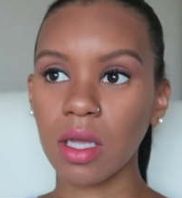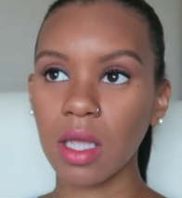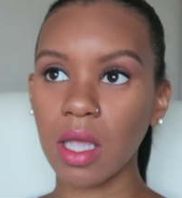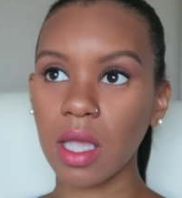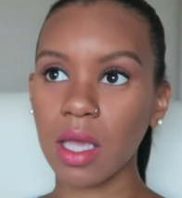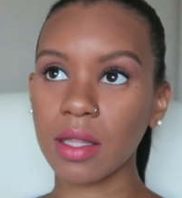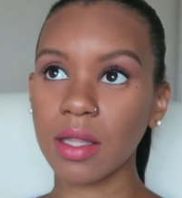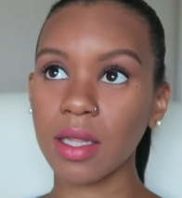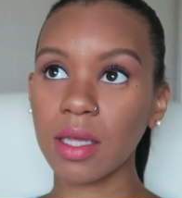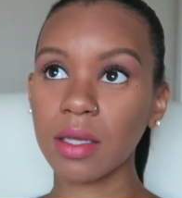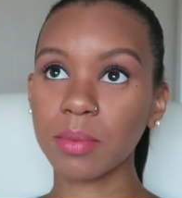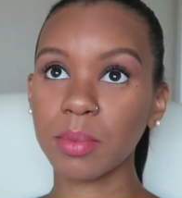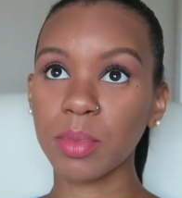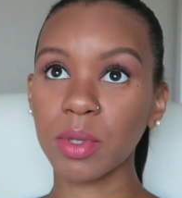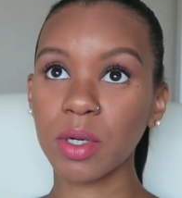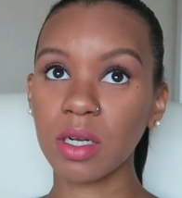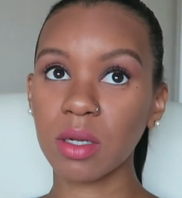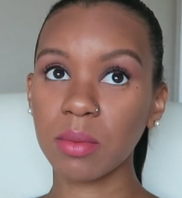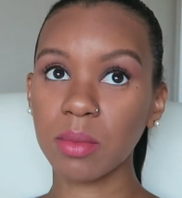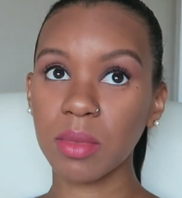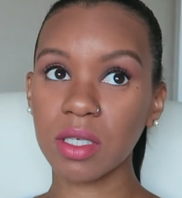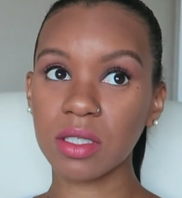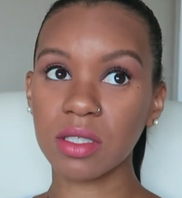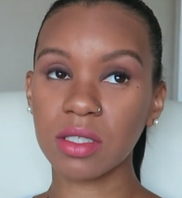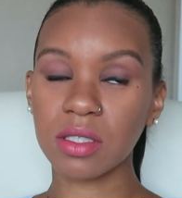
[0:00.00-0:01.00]
And that
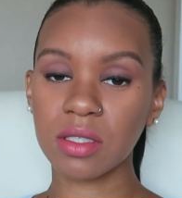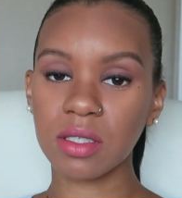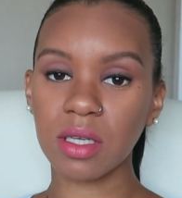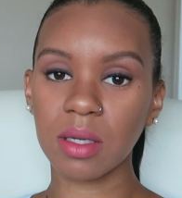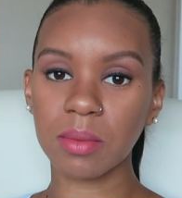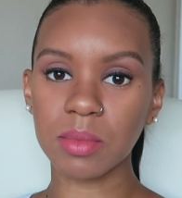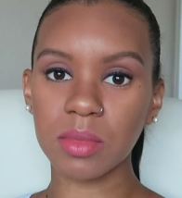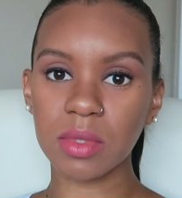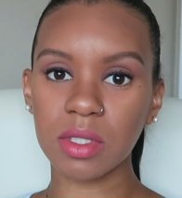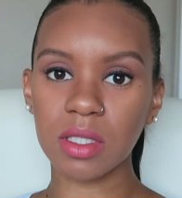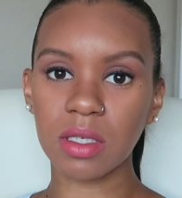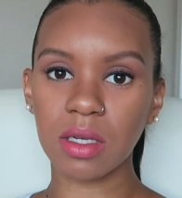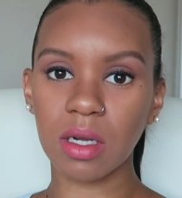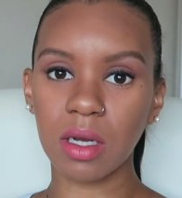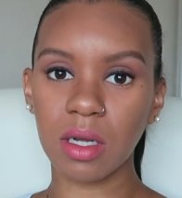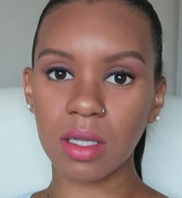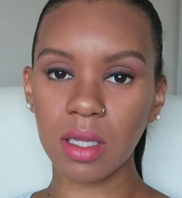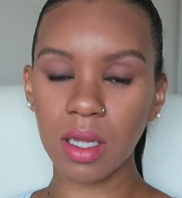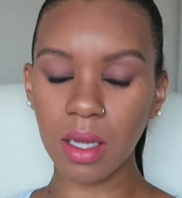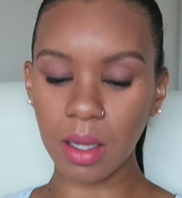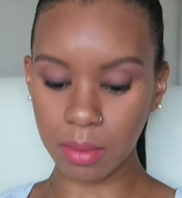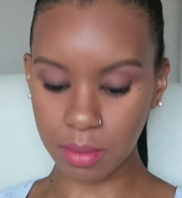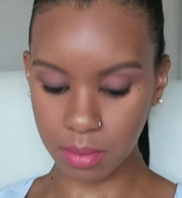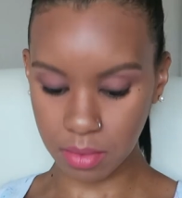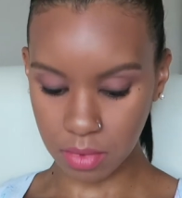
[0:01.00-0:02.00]
pretty much sums it
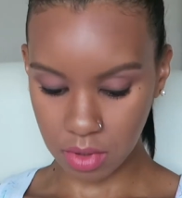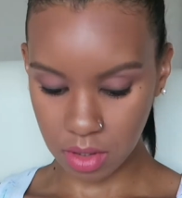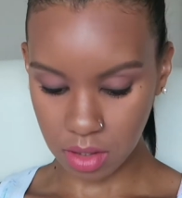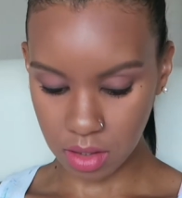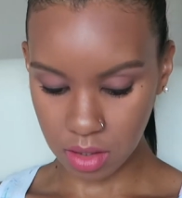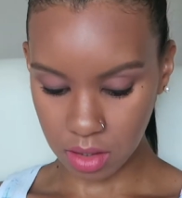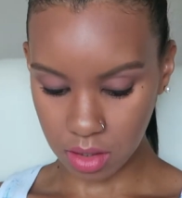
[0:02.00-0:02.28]
all up.